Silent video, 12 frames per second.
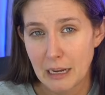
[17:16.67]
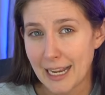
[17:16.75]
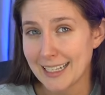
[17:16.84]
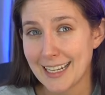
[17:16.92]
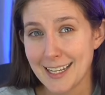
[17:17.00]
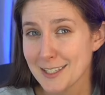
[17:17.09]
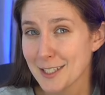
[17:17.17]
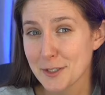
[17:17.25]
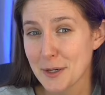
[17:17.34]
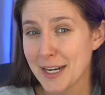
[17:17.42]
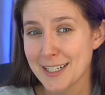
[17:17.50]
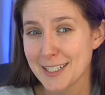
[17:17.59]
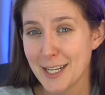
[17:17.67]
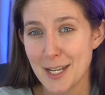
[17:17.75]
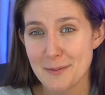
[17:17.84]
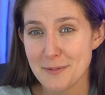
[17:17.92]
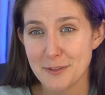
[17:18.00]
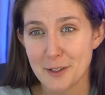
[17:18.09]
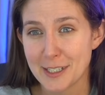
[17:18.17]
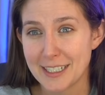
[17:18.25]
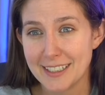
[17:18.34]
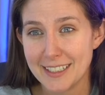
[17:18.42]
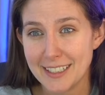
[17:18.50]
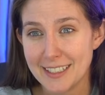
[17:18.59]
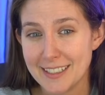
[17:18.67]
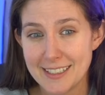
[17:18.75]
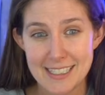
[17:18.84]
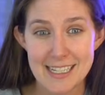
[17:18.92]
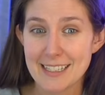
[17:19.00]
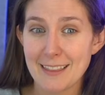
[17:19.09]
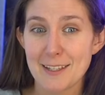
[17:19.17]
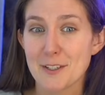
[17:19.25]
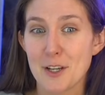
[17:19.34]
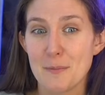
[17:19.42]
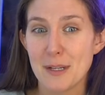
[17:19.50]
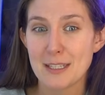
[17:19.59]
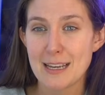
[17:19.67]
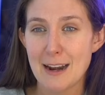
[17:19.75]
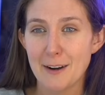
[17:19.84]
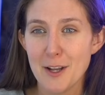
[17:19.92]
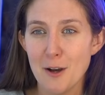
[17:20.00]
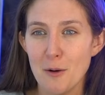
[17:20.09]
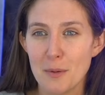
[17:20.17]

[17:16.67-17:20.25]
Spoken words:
I guess credit to him for seeing that this could be a scenario.